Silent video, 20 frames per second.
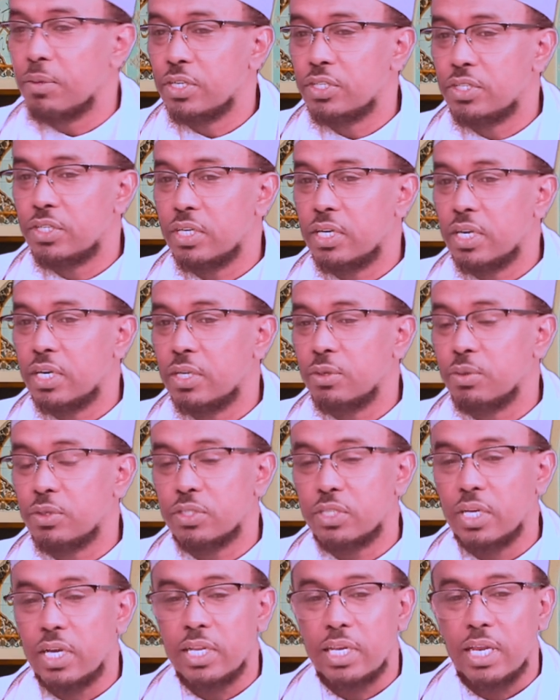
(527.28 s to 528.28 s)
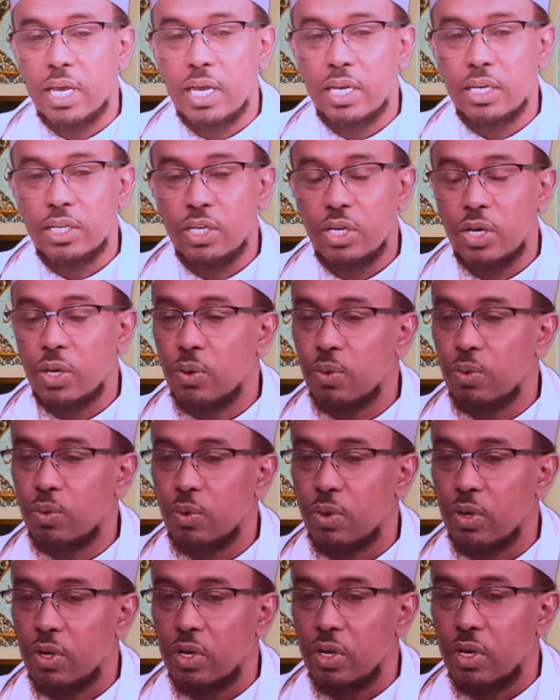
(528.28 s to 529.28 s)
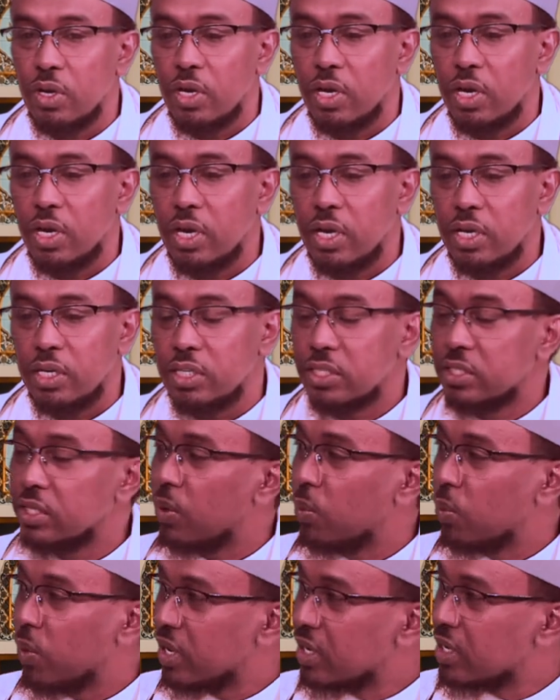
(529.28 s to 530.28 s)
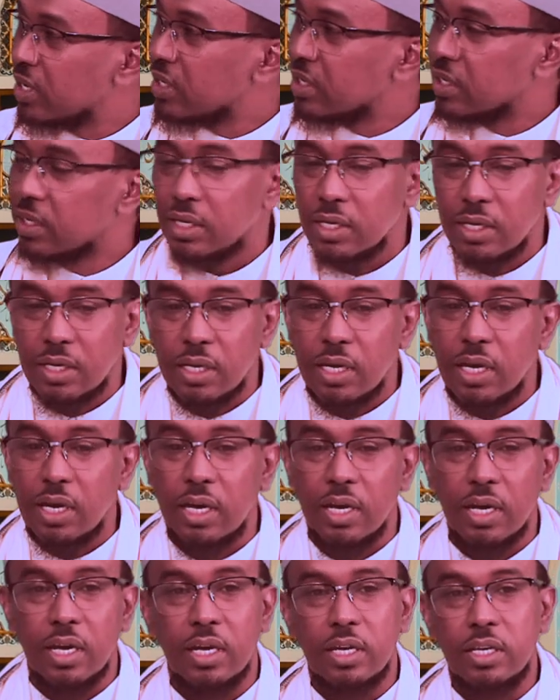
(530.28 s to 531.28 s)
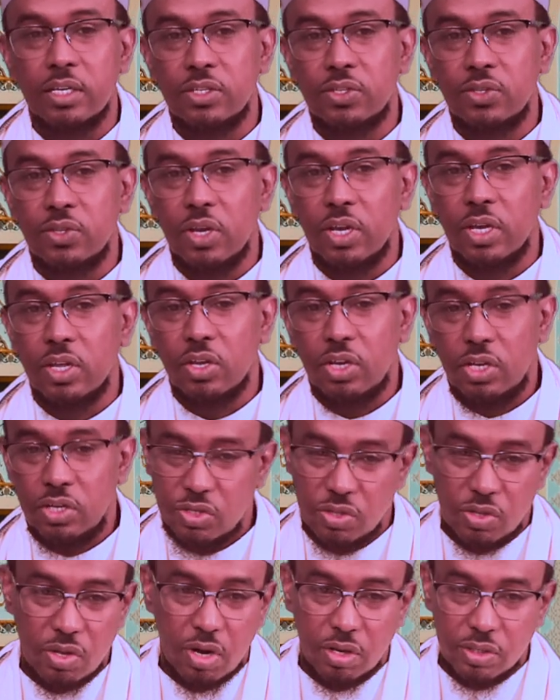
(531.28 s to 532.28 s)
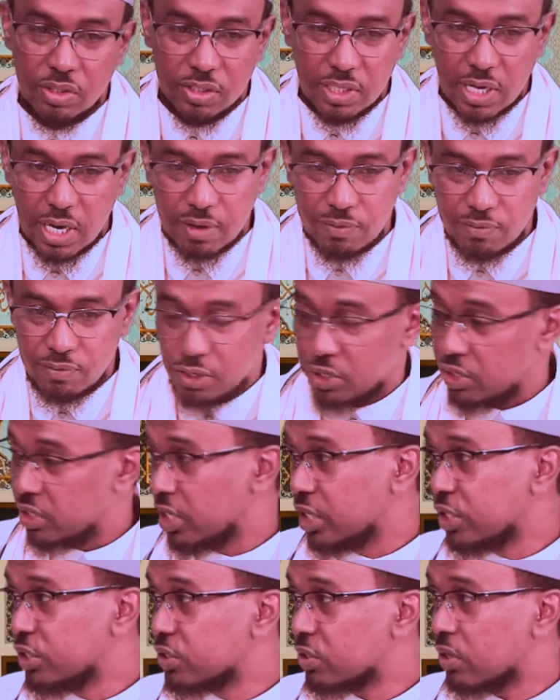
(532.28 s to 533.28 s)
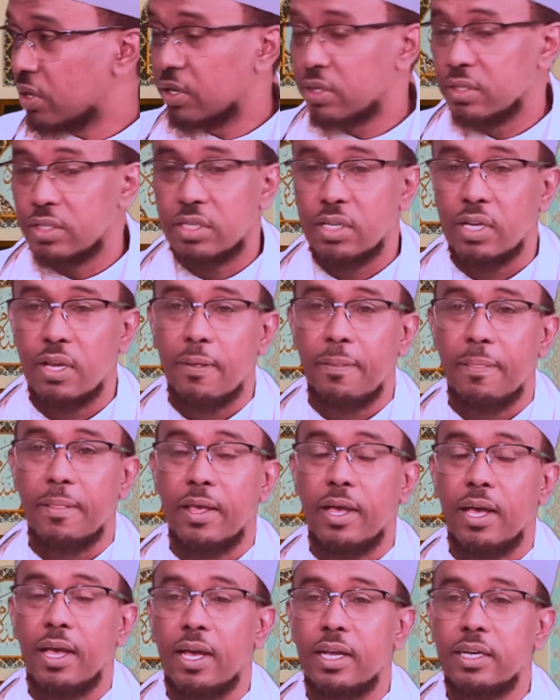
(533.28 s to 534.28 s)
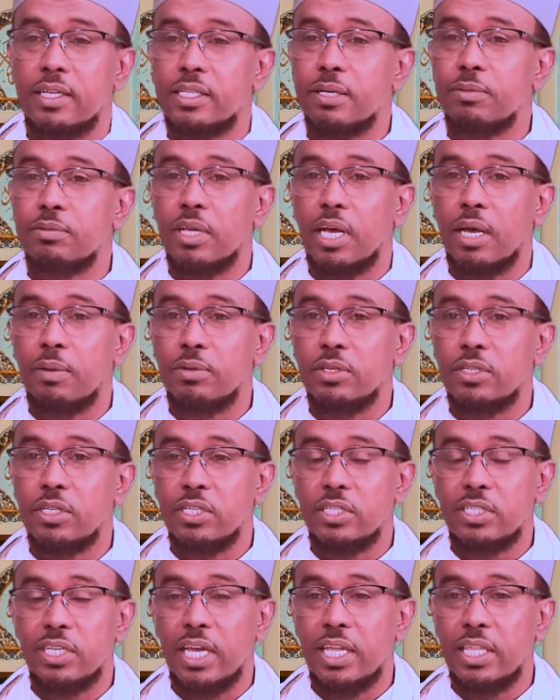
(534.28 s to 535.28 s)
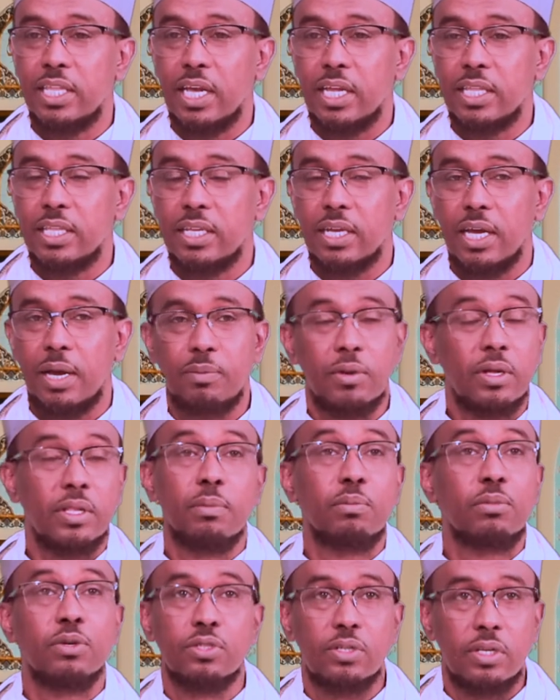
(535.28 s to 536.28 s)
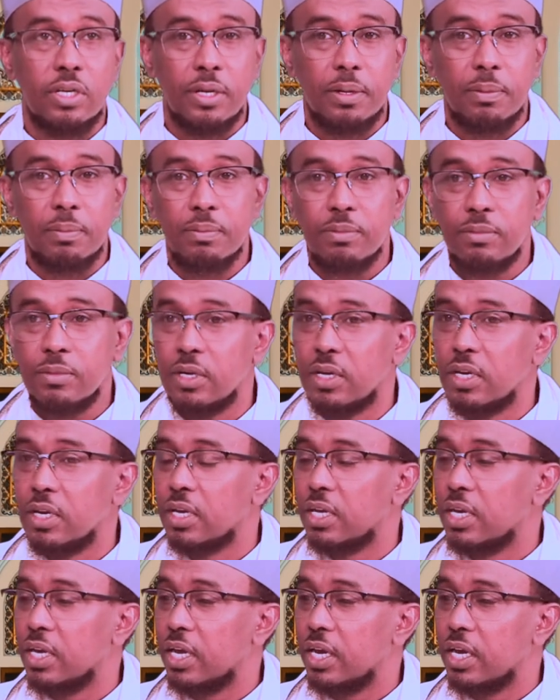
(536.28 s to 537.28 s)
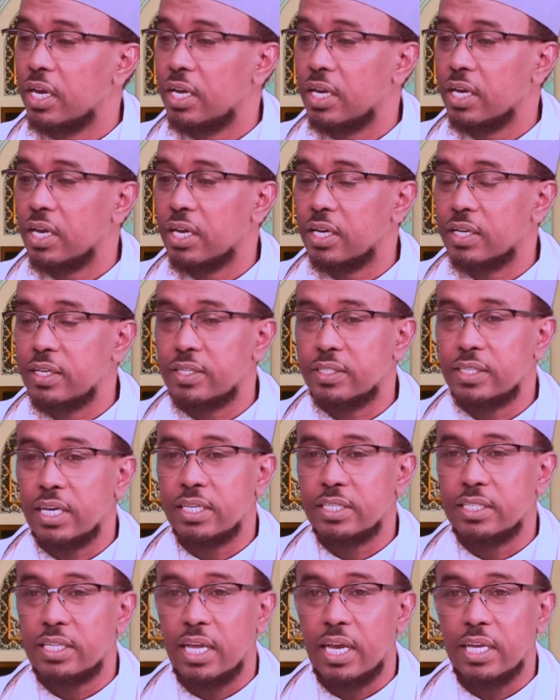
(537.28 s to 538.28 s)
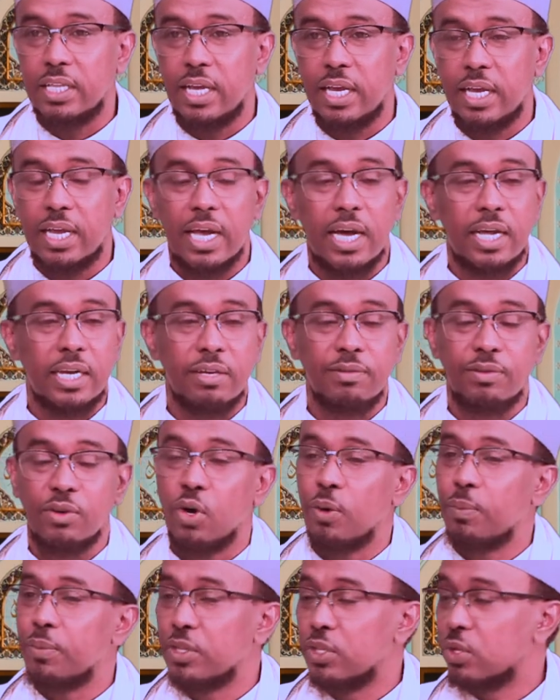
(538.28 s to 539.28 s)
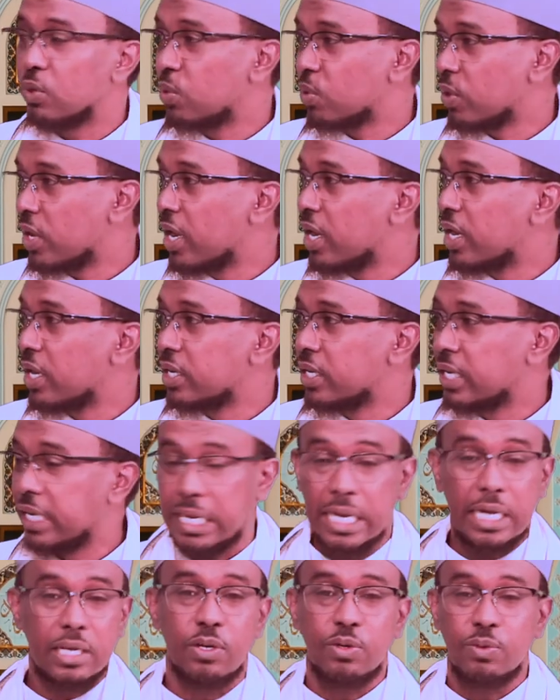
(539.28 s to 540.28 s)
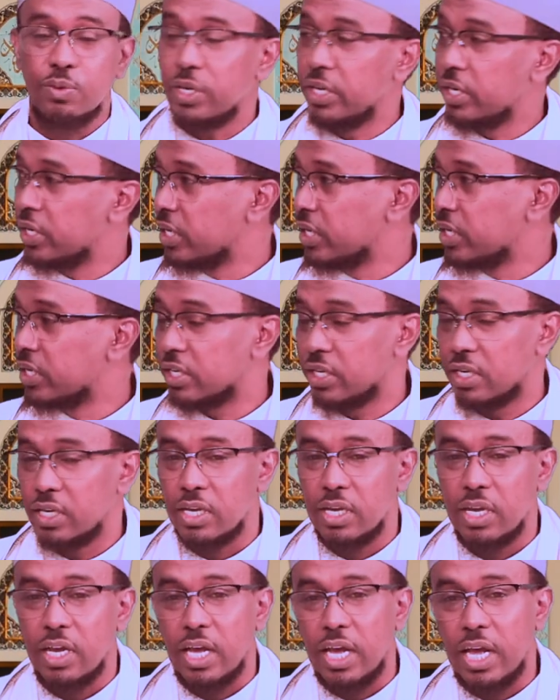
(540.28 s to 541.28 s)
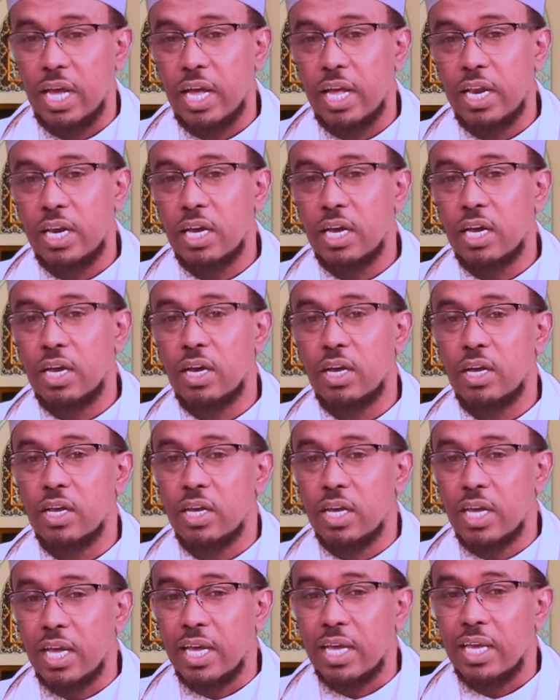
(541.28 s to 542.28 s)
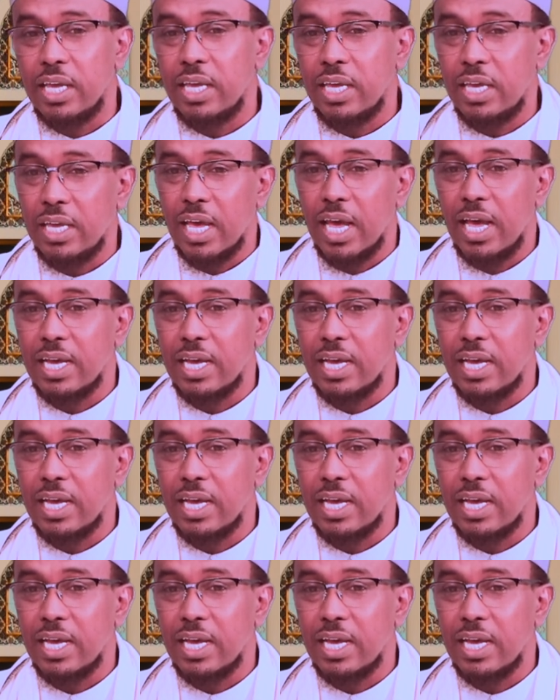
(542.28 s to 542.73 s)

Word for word: masjid, and he was saying that you know uh, he's not well. Uh, his think his thoughts are very dangerous, and sometimes he's saying that I'm not a Muslim. Uh, he says that I can't even open the Quran, I cannot read it. And uh, he